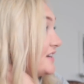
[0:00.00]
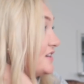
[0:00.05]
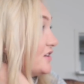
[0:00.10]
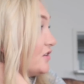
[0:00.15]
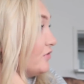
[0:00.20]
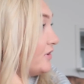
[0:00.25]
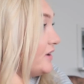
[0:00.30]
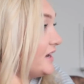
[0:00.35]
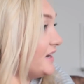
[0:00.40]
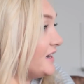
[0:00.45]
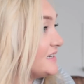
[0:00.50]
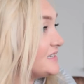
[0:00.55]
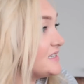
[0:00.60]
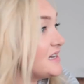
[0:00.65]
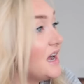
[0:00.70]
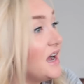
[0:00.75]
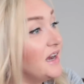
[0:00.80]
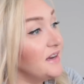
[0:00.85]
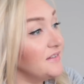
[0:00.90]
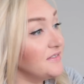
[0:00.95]
I don't need a
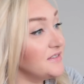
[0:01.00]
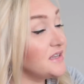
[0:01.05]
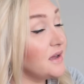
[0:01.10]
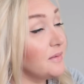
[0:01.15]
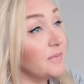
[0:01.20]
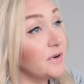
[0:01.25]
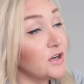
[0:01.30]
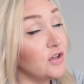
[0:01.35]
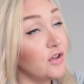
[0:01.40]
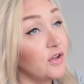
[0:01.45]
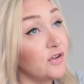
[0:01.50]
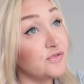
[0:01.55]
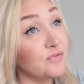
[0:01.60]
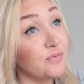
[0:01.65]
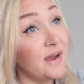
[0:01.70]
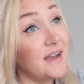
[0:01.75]
ton of summer clothes.